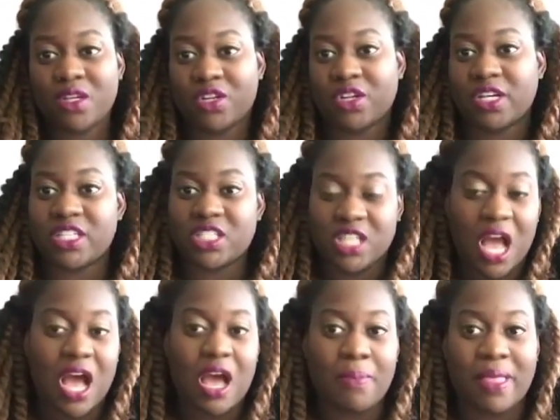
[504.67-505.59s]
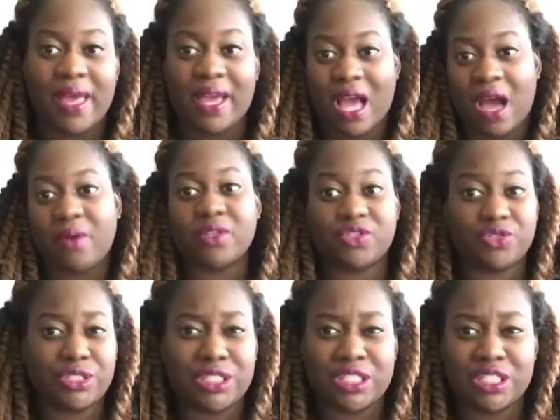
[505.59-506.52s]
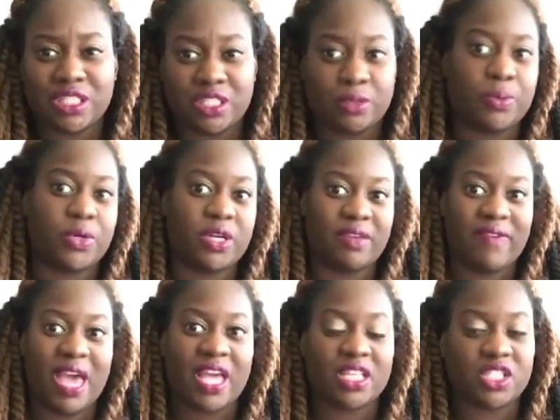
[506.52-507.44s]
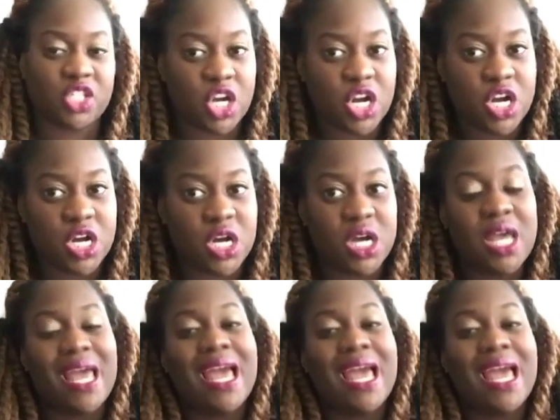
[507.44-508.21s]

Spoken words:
Great job. Like I was really the supportive ass girl.